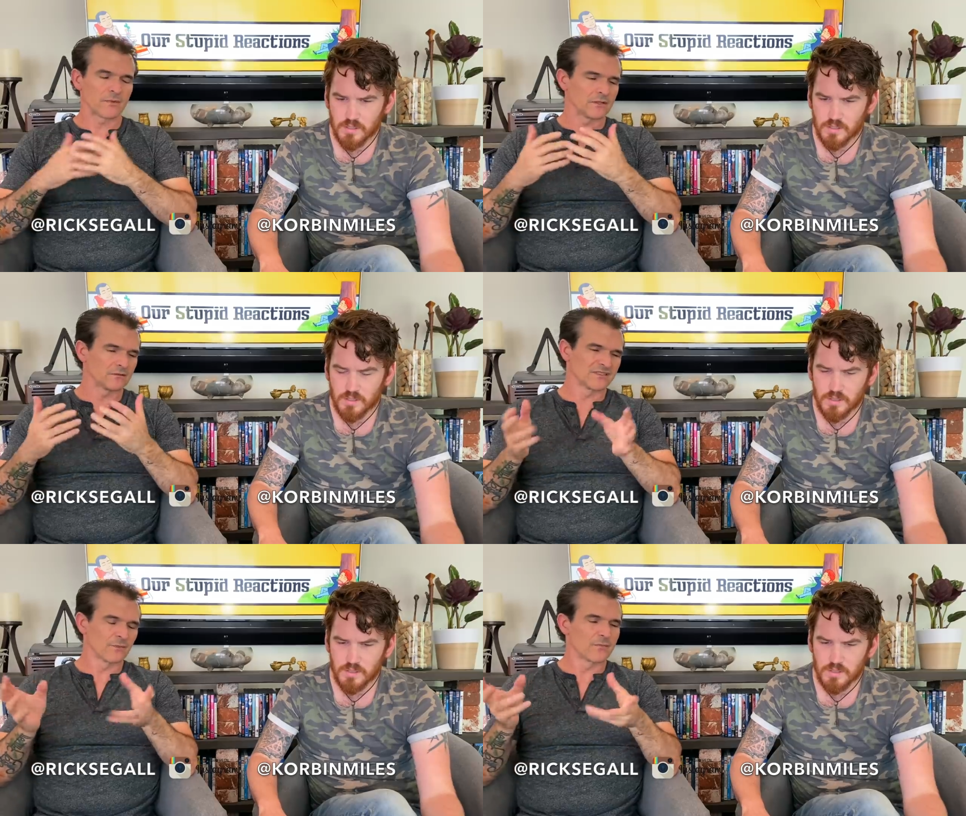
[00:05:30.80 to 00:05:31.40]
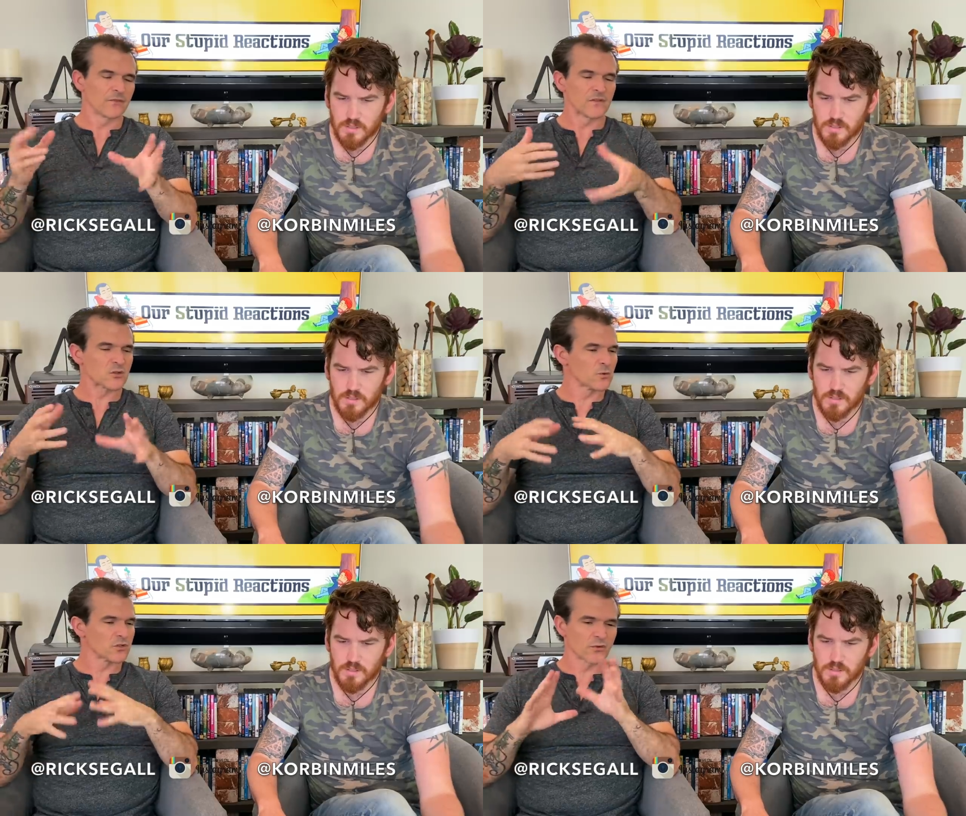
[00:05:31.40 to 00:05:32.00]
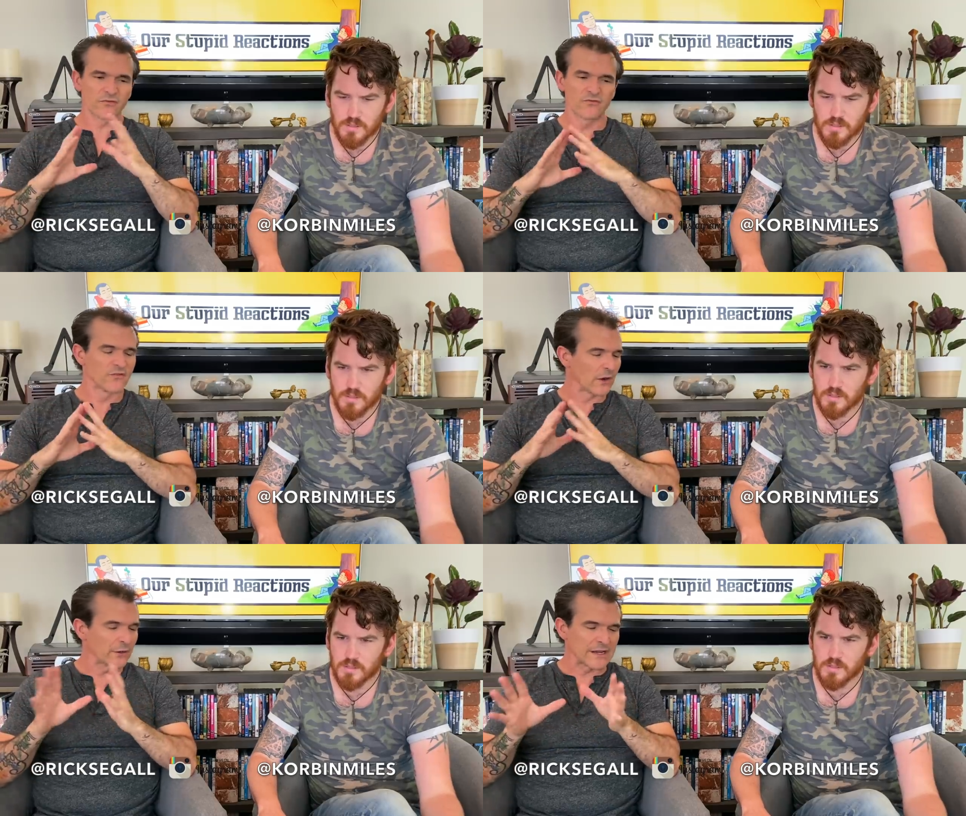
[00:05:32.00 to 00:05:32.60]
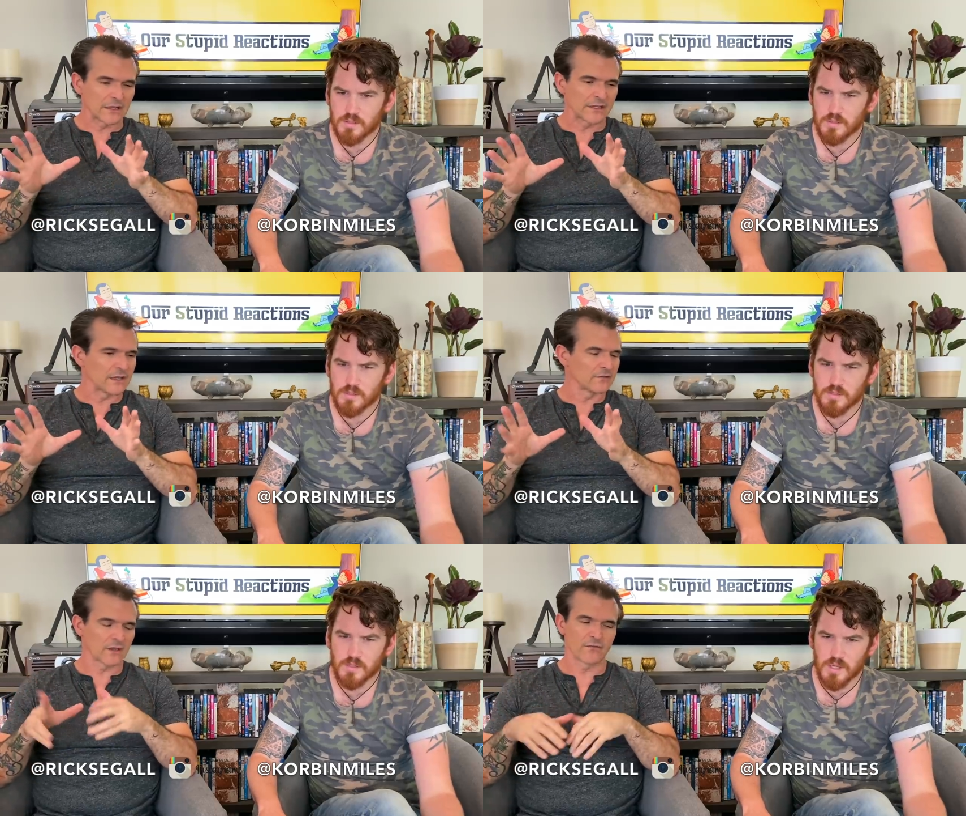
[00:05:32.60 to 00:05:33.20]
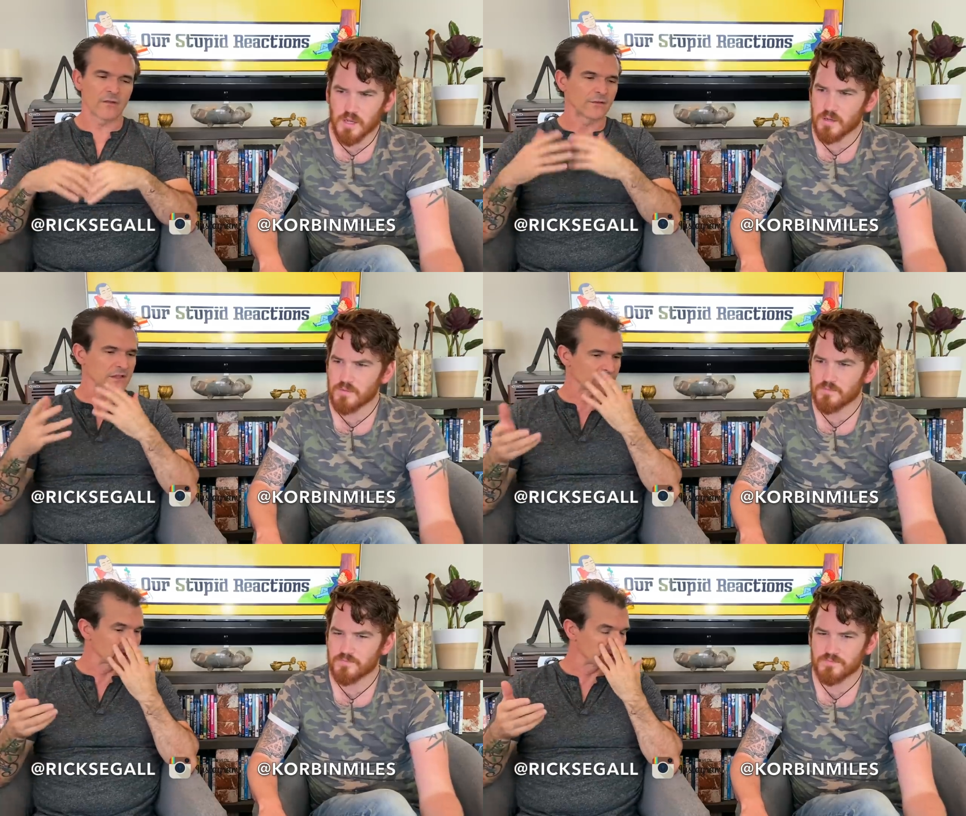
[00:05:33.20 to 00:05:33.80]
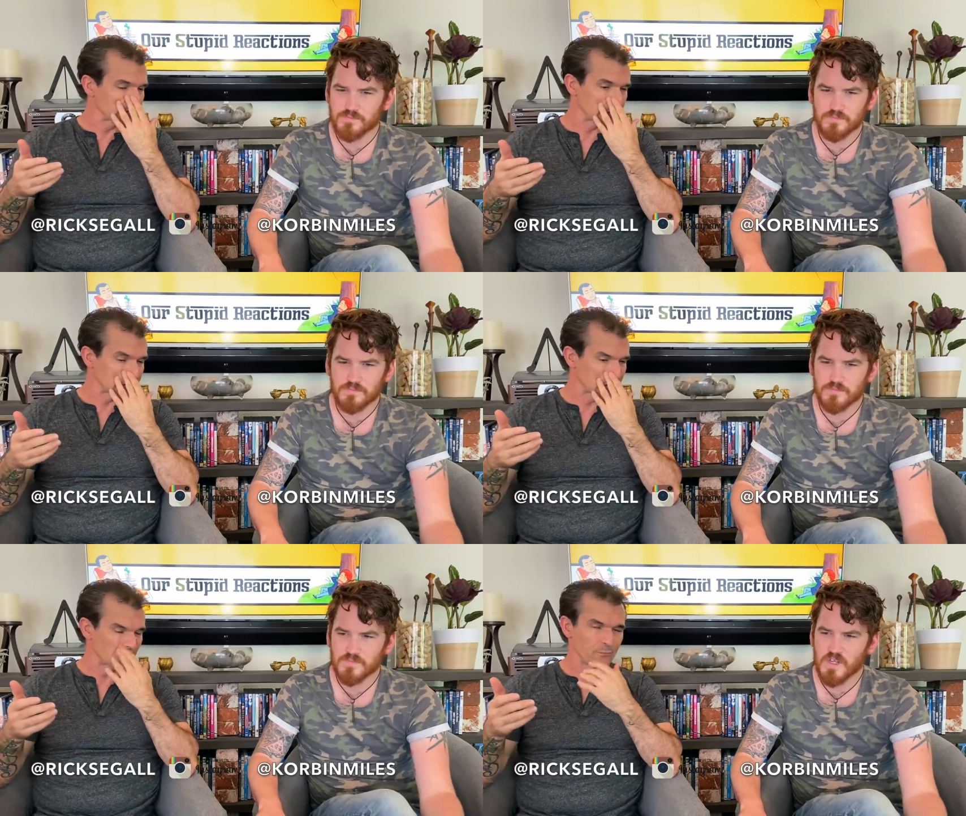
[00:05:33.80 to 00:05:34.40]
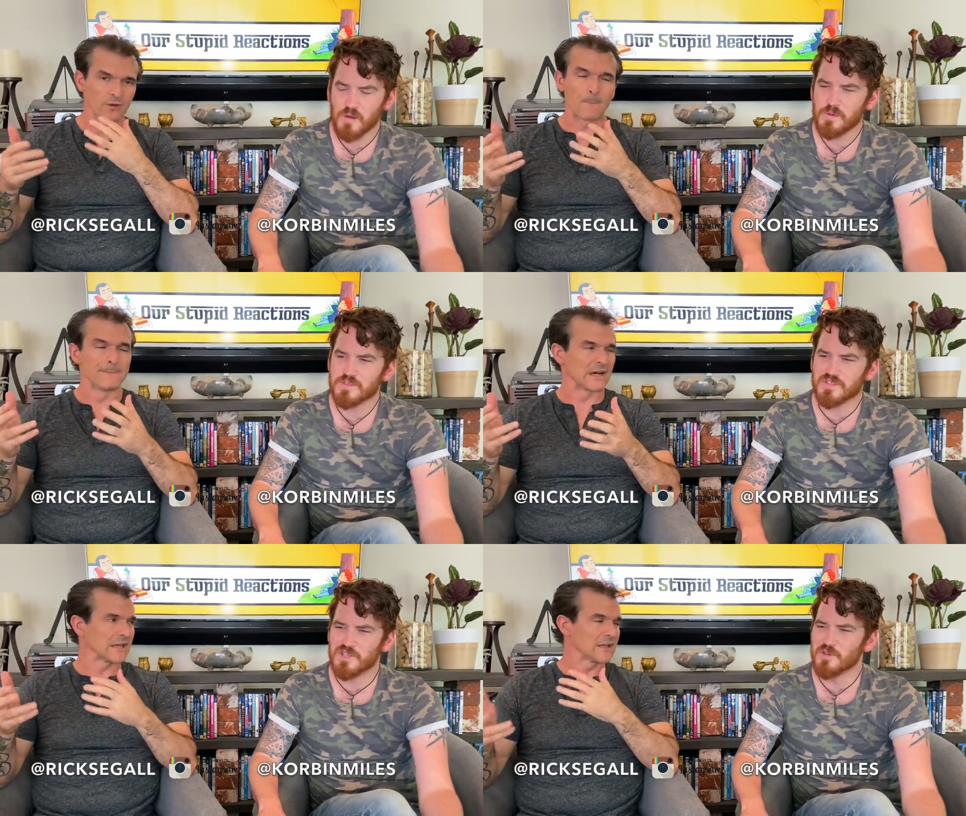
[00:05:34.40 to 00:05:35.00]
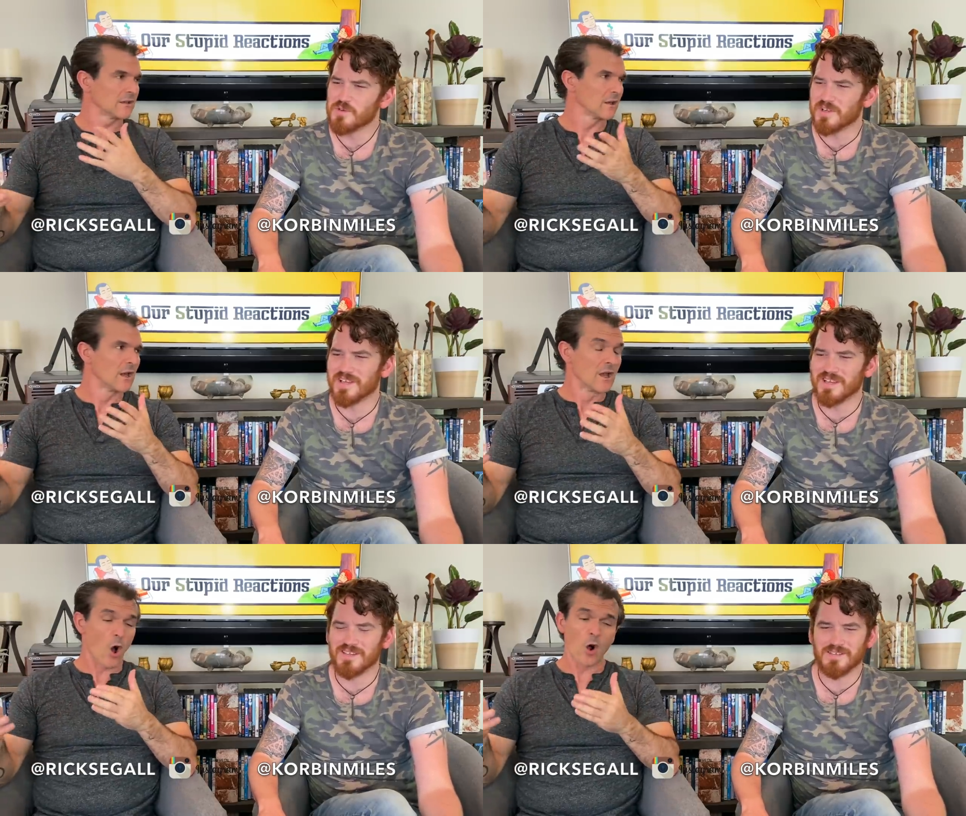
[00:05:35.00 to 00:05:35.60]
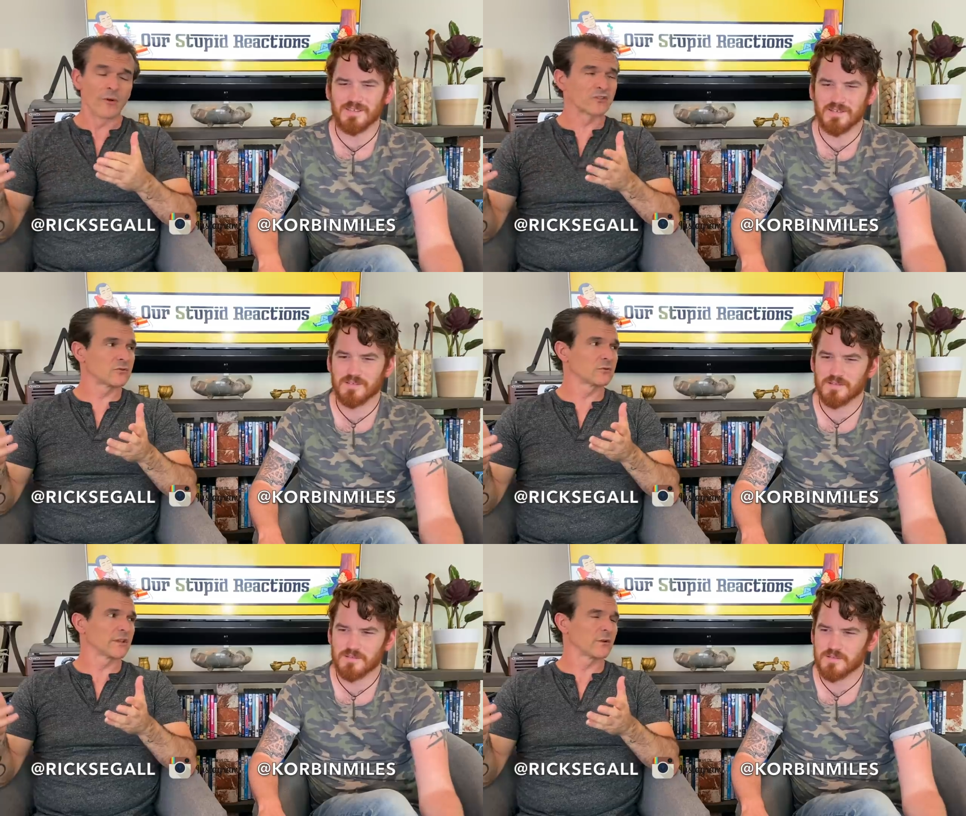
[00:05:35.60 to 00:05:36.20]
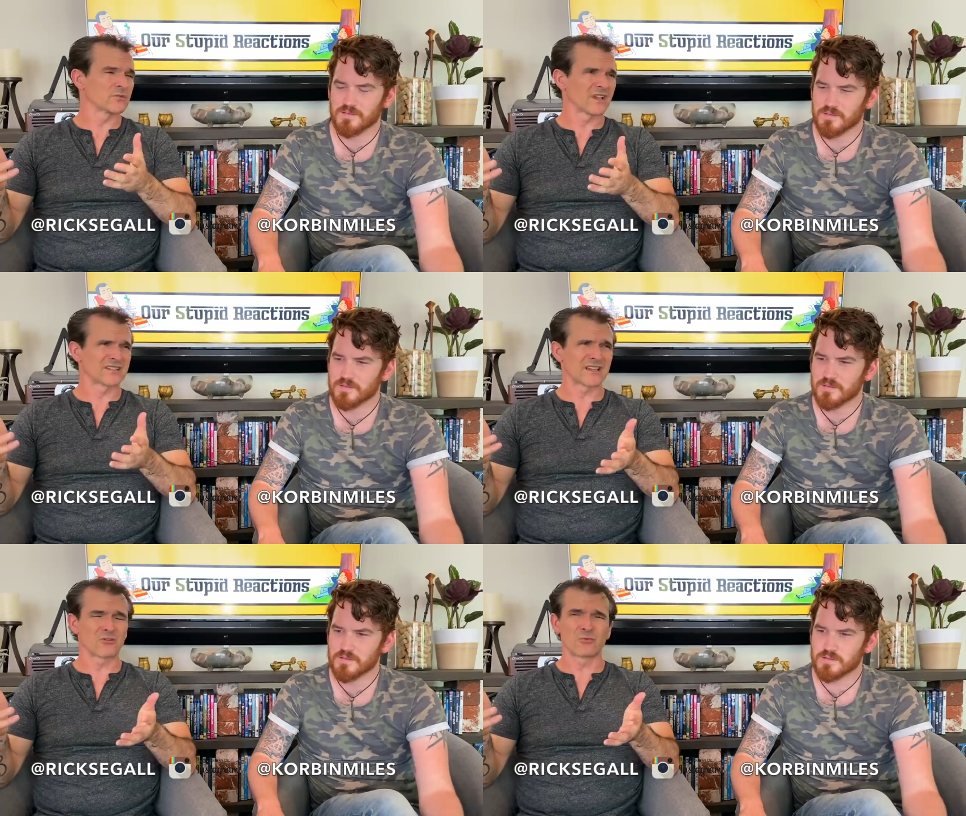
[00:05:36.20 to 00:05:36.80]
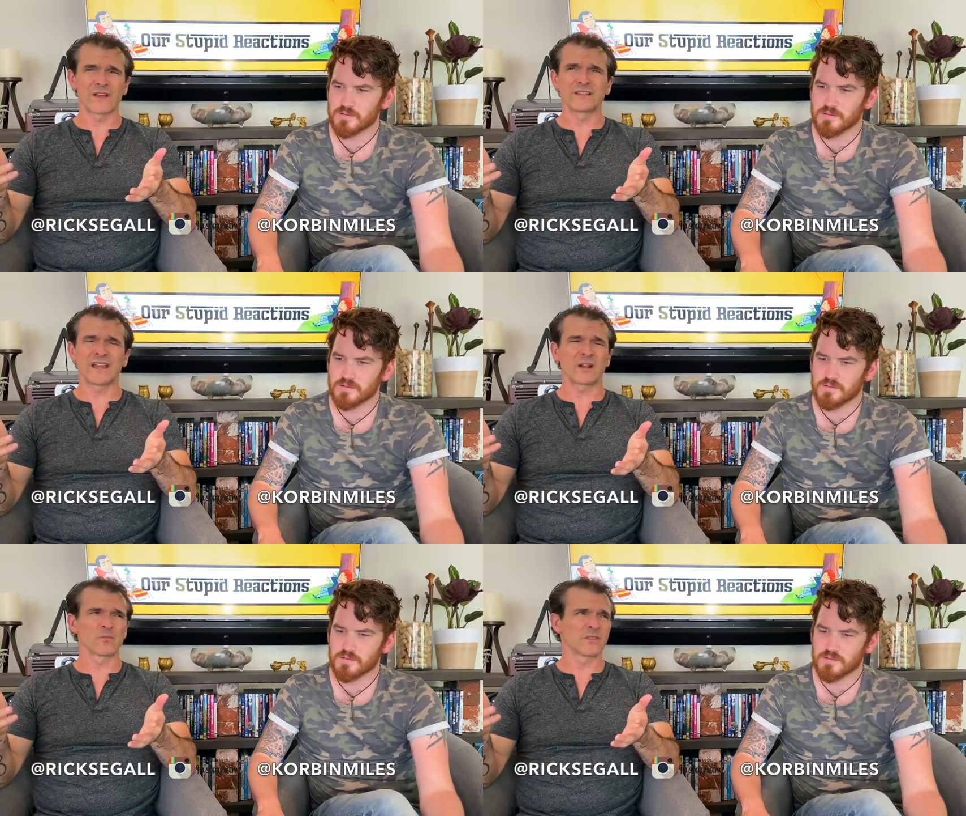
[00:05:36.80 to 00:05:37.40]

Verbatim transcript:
Speaker 1: mean, the visuals were very clean. They obviously, it's Disney. They put almost money... Almost too clean. Almost too clean. It was like, is that a red camera